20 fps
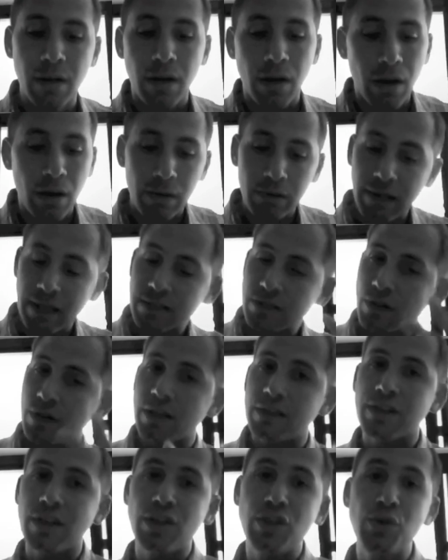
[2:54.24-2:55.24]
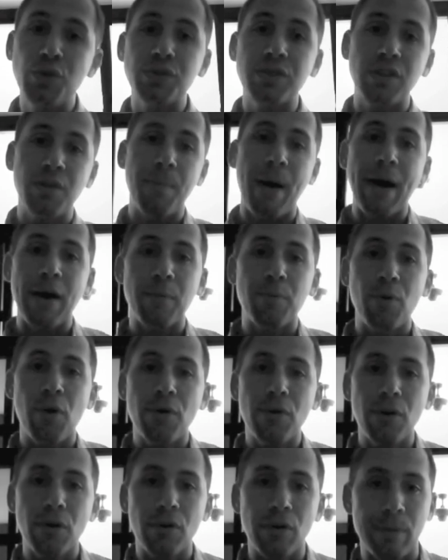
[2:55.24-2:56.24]
Let's look at the use of the
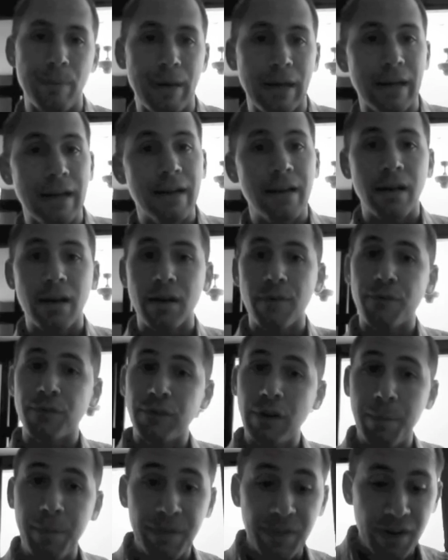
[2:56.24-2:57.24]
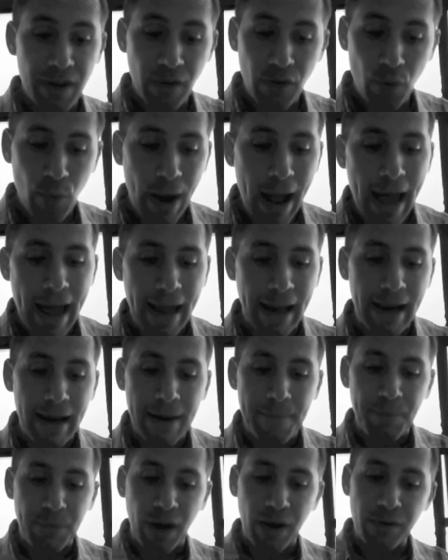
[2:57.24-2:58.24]
buyer-broker agreement. Flip it the other way.
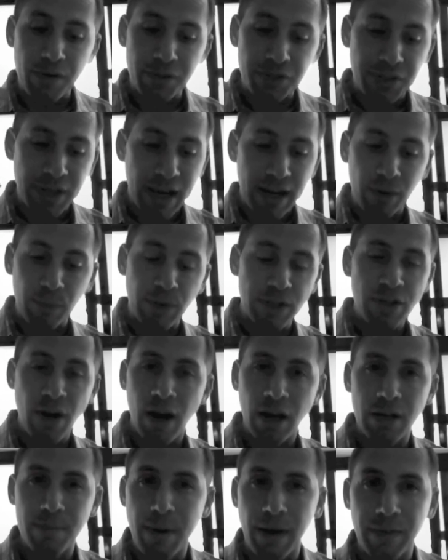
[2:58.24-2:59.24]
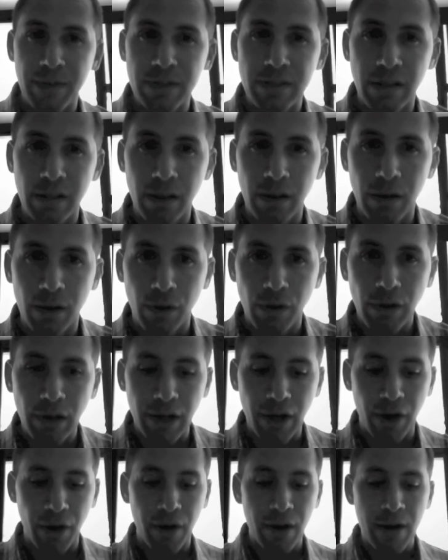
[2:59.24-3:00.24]
Understand, and we talked about this a little
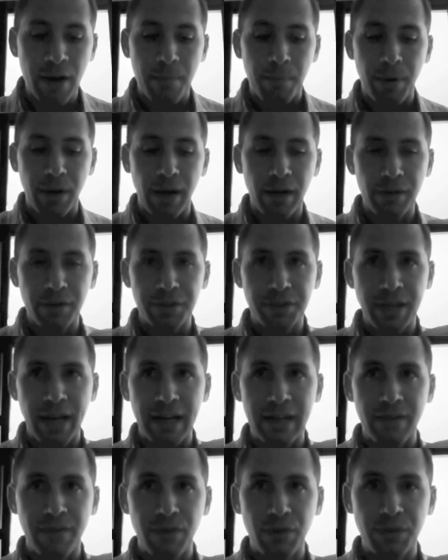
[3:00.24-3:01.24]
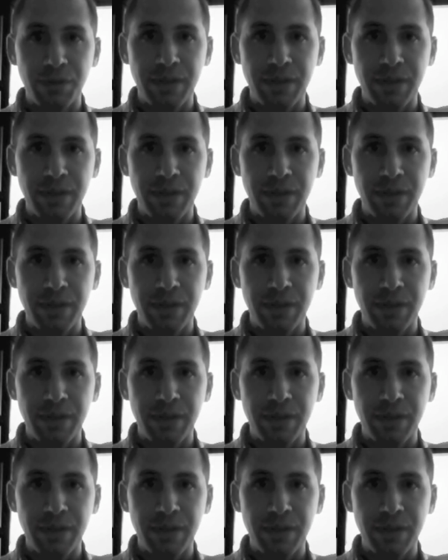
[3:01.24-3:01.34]
earlier, but understand if you